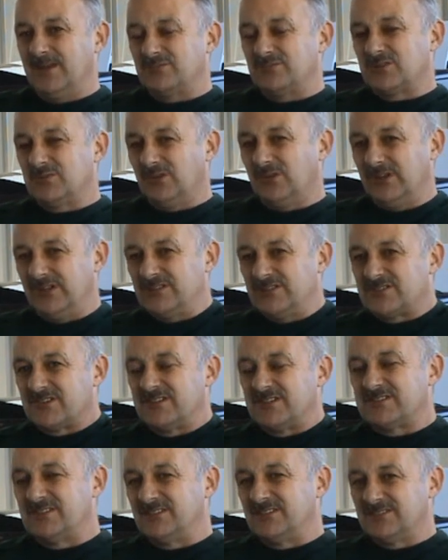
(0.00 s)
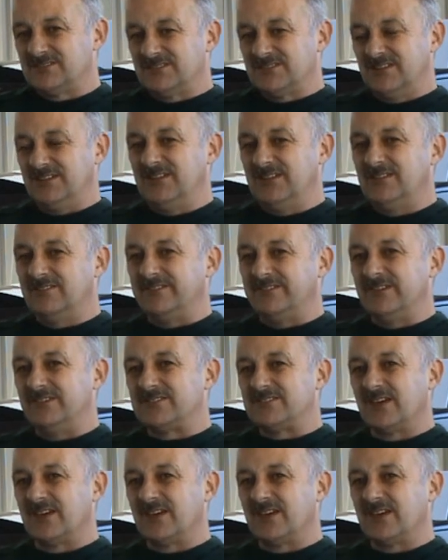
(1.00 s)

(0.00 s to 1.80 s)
It was quite interesting, because at the interview,